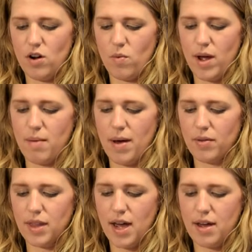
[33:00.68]
no way
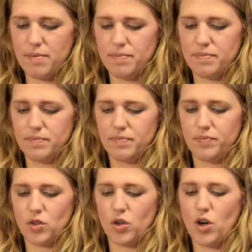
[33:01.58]
about that
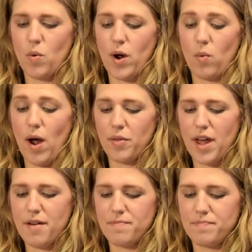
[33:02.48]
or no way around
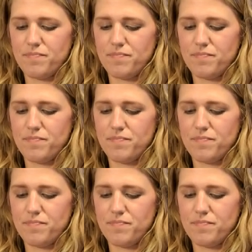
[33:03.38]
that.